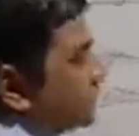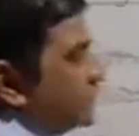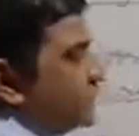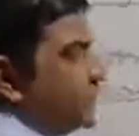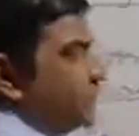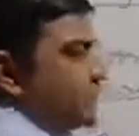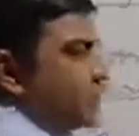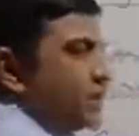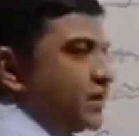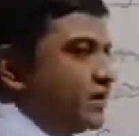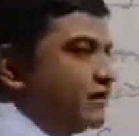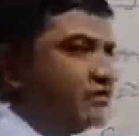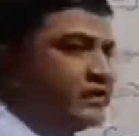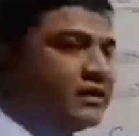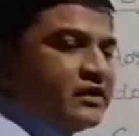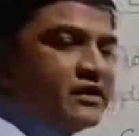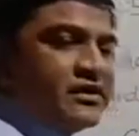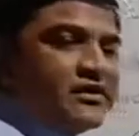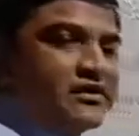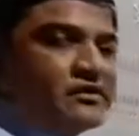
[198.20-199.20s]
we are having
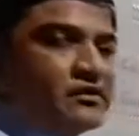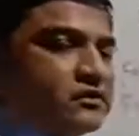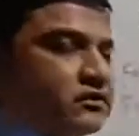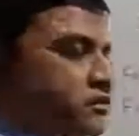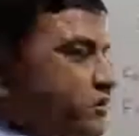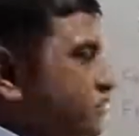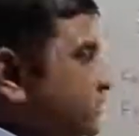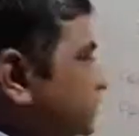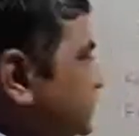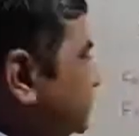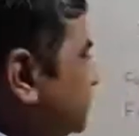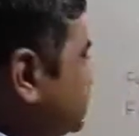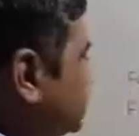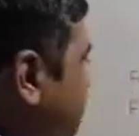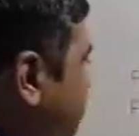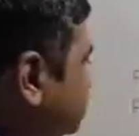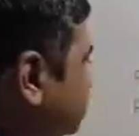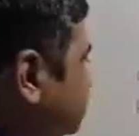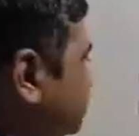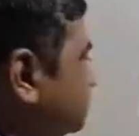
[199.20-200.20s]
any other
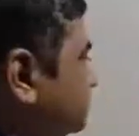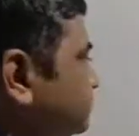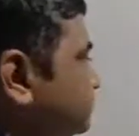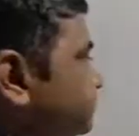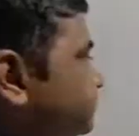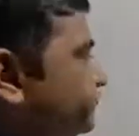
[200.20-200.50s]
common